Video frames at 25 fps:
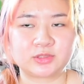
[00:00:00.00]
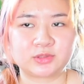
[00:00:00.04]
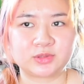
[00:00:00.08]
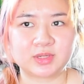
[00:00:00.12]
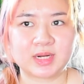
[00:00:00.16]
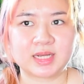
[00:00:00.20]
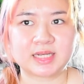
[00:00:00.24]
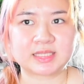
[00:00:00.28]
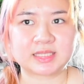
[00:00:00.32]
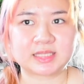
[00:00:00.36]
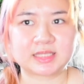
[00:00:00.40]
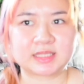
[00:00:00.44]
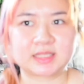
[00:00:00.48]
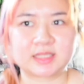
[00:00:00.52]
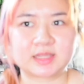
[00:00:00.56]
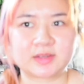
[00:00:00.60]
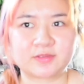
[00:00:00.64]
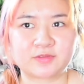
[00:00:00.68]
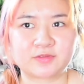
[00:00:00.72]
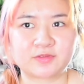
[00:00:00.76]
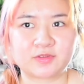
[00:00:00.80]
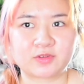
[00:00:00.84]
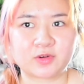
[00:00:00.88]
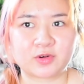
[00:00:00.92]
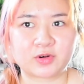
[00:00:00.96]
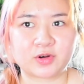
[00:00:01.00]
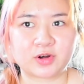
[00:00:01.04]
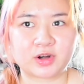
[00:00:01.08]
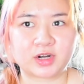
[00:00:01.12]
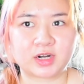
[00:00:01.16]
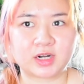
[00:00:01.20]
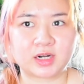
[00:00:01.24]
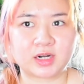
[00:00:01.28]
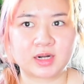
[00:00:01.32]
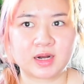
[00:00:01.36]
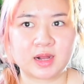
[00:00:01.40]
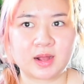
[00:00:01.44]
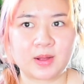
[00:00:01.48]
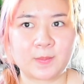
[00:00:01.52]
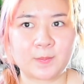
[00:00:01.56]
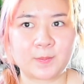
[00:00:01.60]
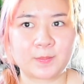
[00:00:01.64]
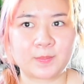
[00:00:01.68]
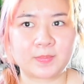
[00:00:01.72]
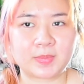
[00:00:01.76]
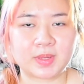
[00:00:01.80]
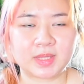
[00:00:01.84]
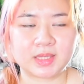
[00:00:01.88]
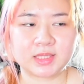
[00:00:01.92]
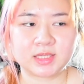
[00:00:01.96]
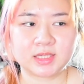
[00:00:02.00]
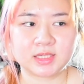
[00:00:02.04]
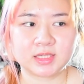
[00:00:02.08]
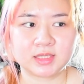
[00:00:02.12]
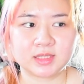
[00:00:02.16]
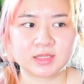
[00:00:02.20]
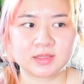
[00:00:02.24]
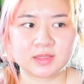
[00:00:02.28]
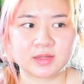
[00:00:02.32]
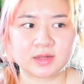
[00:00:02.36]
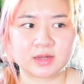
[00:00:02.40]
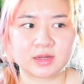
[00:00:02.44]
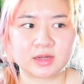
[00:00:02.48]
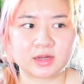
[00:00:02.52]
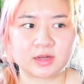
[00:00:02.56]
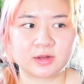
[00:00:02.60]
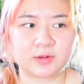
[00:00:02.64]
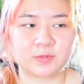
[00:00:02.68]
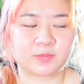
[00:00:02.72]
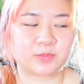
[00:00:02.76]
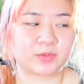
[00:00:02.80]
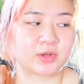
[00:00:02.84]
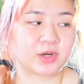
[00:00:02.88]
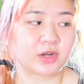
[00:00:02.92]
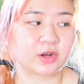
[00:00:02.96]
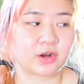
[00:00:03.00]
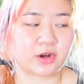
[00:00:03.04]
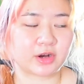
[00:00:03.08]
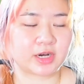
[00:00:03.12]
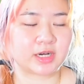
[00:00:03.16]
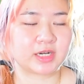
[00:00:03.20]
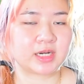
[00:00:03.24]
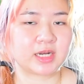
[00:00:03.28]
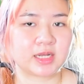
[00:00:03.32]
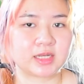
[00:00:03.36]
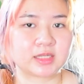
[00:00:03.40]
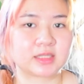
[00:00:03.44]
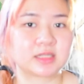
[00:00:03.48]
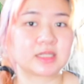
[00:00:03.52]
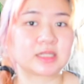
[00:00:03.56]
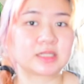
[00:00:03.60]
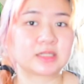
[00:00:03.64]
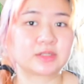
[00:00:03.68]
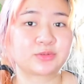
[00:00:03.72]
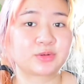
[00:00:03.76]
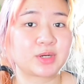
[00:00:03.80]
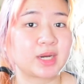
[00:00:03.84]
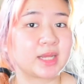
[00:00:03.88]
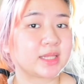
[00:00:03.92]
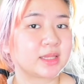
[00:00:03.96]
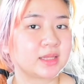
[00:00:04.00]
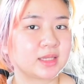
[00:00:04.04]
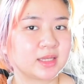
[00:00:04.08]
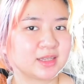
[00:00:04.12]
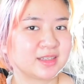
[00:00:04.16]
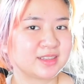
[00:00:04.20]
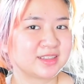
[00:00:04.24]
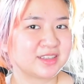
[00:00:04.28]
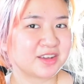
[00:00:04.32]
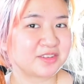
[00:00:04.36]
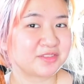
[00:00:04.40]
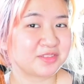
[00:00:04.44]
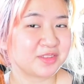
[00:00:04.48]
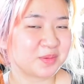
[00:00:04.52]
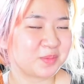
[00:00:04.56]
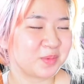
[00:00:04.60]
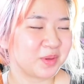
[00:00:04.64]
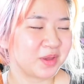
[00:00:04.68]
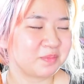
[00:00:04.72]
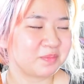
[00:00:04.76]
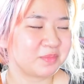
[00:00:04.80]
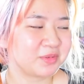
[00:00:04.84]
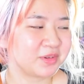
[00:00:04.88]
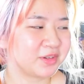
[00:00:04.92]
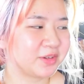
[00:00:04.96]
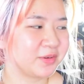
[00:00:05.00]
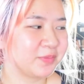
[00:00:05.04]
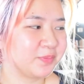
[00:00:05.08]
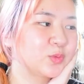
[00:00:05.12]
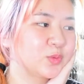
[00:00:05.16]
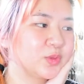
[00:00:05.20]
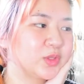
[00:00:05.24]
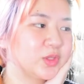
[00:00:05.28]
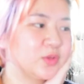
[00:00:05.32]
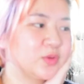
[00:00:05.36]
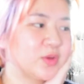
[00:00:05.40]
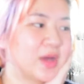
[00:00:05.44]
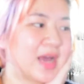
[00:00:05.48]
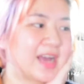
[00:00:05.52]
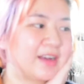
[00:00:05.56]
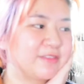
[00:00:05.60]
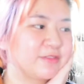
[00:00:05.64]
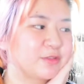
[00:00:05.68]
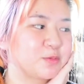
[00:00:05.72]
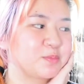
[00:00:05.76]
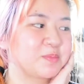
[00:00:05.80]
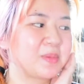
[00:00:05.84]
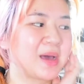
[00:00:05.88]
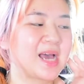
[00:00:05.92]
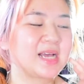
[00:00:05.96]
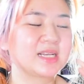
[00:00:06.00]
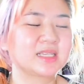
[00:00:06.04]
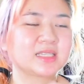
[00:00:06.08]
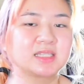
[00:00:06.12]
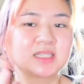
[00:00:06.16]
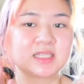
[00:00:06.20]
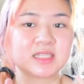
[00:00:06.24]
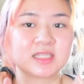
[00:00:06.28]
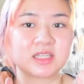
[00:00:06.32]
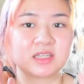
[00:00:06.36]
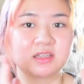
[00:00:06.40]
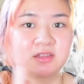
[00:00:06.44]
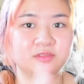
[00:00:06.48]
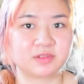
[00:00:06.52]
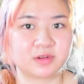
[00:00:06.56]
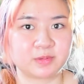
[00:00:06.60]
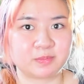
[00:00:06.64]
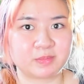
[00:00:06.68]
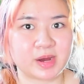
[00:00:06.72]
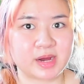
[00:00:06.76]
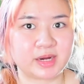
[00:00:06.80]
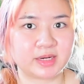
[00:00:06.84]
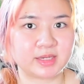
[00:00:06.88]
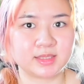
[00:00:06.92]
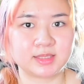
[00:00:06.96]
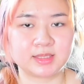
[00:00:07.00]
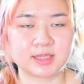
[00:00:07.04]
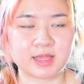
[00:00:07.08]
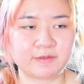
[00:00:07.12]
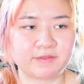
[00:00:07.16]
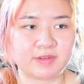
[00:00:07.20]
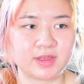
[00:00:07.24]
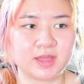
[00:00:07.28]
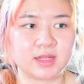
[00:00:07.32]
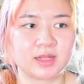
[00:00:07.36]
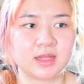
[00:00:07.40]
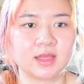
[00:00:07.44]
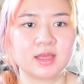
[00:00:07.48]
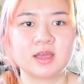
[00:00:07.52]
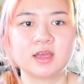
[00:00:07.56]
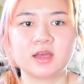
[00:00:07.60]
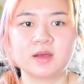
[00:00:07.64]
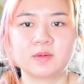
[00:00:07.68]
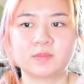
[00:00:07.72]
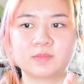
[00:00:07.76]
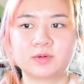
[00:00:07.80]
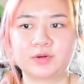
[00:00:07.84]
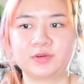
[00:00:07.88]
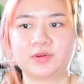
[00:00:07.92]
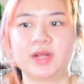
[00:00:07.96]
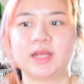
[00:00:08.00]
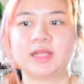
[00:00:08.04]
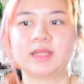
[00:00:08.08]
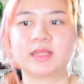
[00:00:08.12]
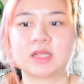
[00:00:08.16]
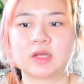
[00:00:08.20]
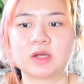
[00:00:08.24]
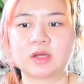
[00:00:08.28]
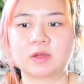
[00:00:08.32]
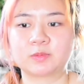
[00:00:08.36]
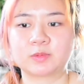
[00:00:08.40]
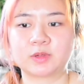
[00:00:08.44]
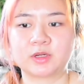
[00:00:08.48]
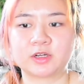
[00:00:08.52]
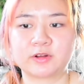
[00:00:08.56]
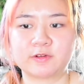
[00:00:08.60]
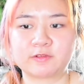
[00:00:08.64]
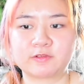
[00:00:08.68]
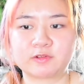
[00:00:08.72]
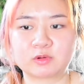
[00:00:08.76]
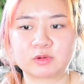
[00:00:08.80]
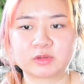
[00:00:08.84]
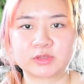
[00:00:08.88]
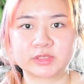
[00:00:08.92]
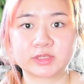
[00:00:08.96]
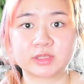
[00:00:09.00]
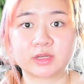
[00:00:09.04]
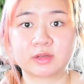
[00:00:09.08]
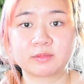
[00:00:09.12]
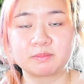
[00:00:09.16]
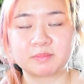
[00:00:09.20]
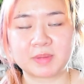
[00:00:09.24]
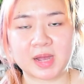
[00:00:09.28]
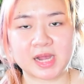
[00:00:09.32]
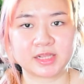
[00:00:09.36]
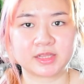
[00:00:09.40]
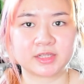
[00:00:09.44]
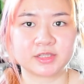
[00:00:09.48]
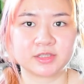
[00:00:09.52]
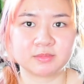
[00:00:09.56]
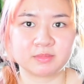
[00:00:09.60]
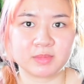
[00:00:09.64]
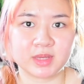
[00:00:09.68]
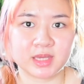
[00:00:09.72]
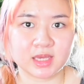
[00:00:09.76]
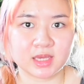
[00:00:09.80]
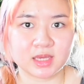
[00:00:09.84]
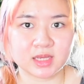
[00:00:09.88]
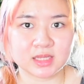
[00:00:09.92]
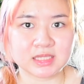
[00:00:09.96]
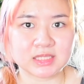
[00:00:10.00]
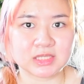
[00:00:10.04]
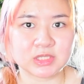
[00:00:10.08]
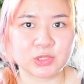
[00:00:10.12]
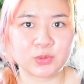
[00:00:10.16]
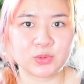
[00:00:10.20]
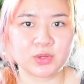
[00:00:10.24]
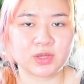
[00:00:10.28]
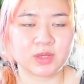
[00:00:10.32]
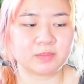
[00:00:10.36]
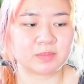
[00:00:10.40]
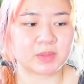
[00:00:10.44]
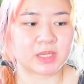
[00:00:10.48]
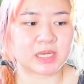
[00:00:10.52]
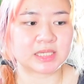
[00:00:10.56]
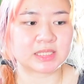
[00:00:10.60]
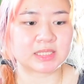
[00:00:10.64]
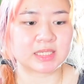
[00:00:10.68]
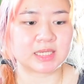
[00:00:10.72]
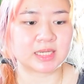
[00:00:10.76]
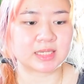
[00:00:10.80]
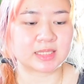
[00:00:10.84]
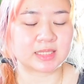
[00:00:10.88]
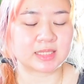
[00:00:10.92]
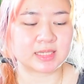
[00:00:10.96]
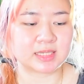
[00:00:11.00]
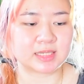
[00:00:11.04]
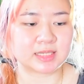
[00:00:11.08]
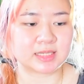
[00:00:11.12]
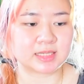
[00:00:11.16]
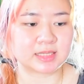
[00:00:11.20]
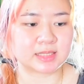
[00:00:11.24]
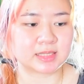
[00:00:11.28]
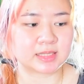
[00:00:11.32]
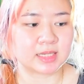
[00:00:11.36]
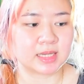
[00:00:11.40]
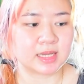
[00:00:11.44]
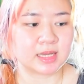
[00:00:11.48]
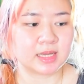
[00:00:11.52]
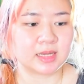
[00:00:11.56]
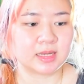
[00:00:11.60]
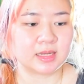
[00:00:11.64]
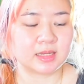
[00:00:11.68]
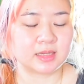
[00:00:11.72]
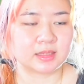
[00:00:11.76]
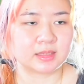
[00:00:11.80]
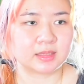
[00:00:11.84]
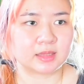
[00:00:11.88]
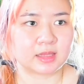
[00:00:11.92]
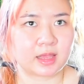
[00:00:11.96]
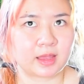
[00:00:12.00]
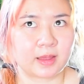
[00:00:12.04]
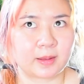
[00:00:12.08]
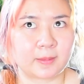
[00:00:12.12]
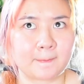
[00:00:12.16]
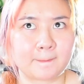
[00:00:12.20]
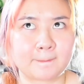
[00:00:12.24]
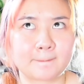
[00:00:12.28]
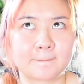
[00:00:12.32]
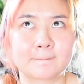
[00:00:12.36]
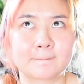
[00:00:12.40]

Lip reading: rest for a minute regarding the rating of the paper. We do have to pass this on February 7th. But right now, I'm gonna focus on pattern making and sewing because it is like,